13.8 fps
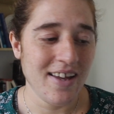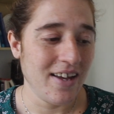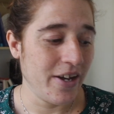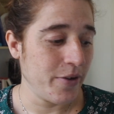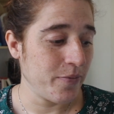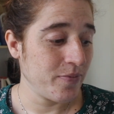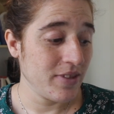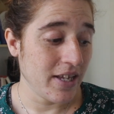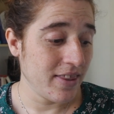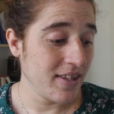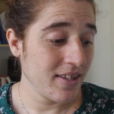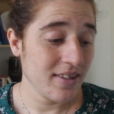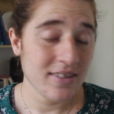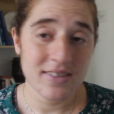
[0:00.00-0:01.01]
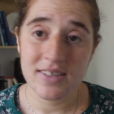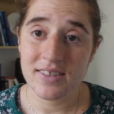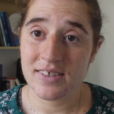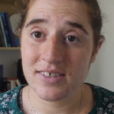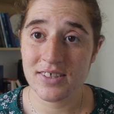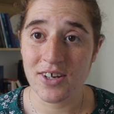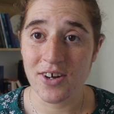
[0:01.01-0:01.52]
I think this
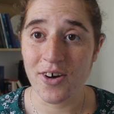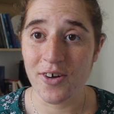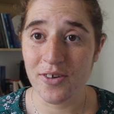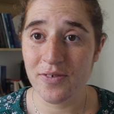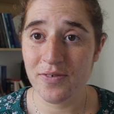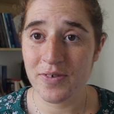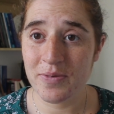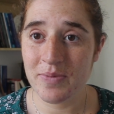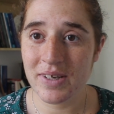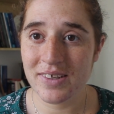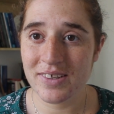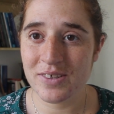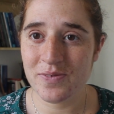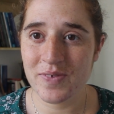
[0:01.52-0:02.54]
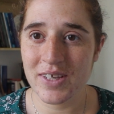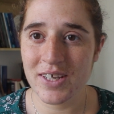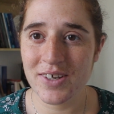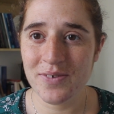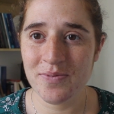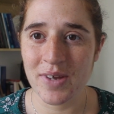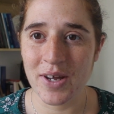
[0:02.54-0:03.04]
is all for me in this video.